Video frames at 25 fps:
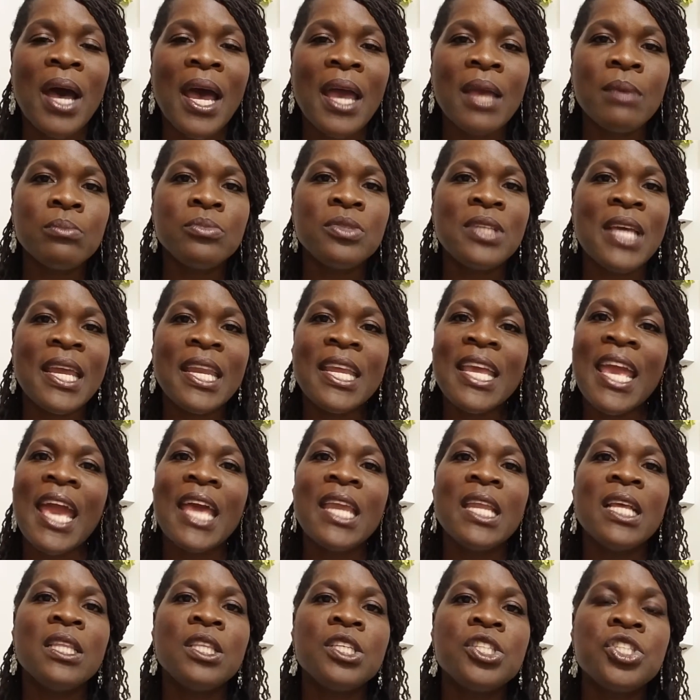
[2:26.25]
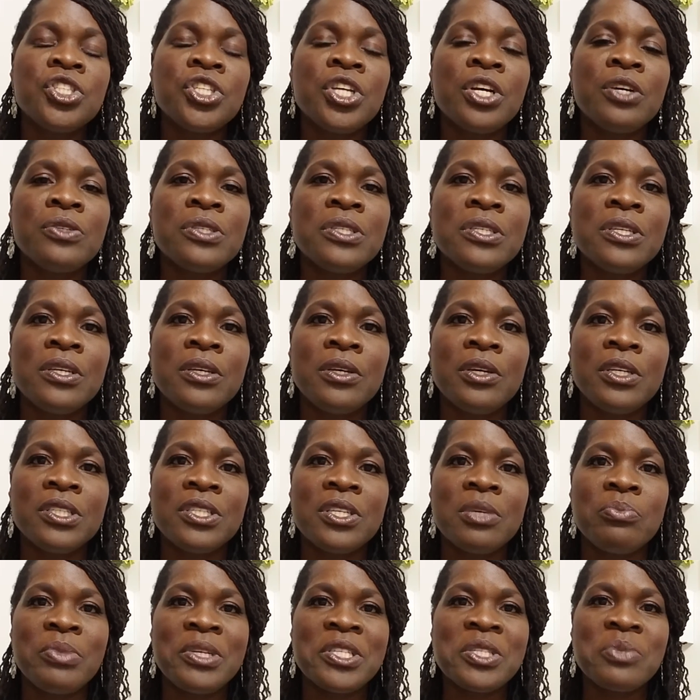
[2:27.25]
I'm dedicating this show
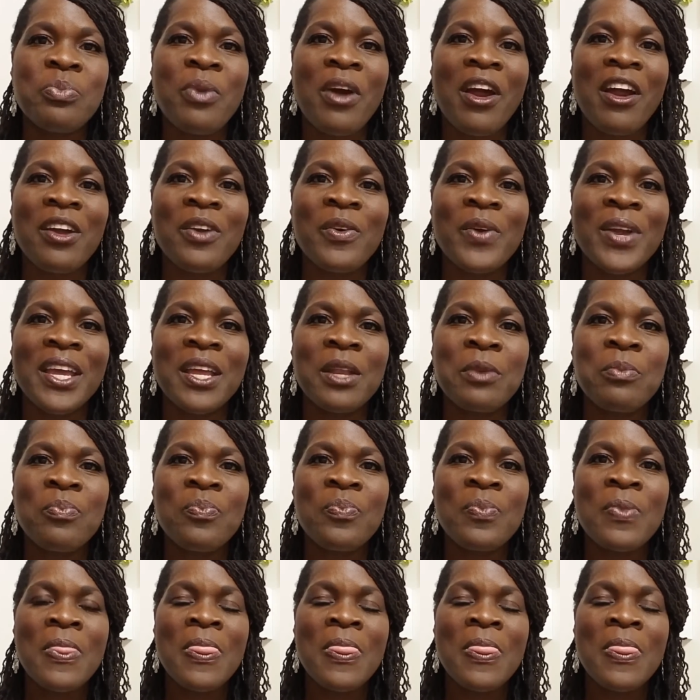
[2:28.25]
to Miss Margaret.